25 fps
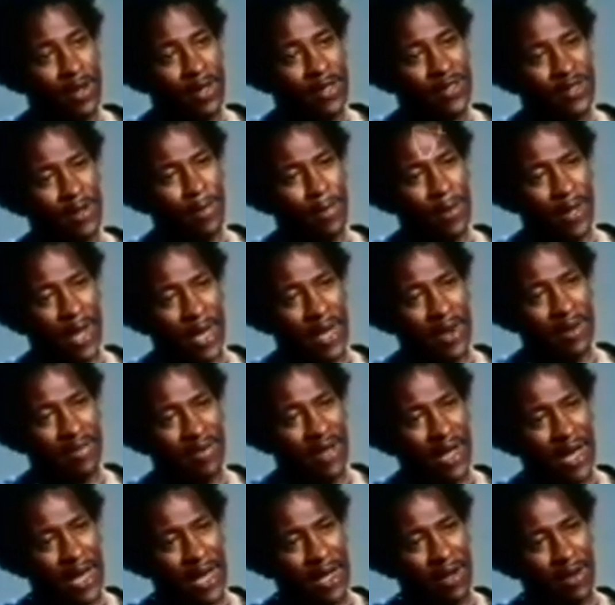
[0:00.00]
some kind of
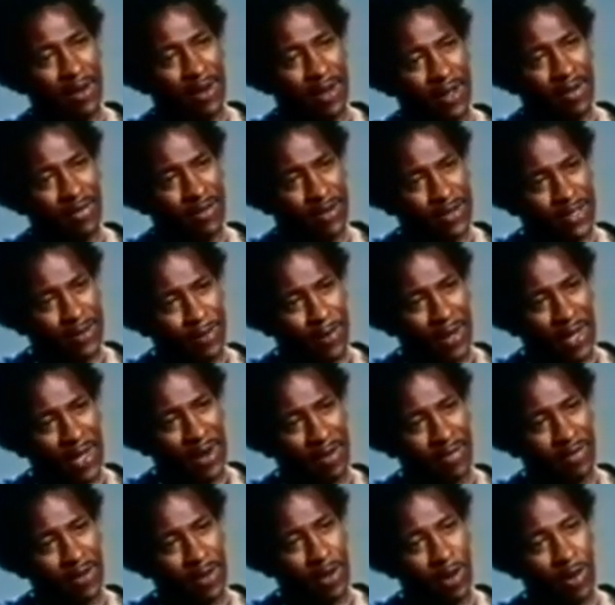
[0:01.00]
a higher level, some
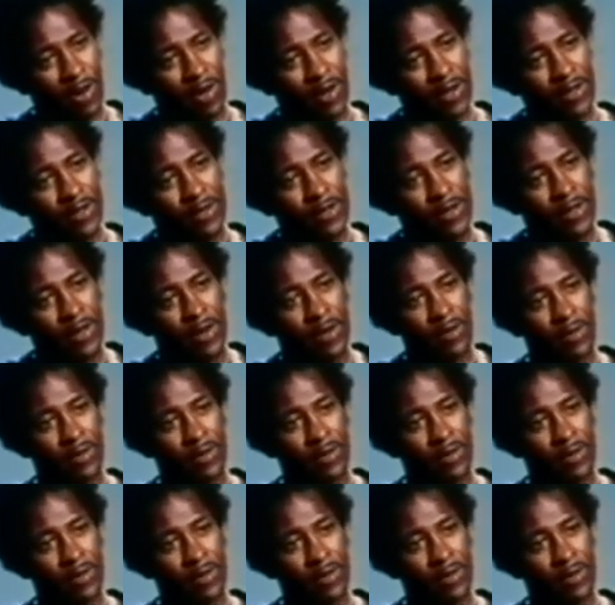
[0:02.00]
kind of a cause,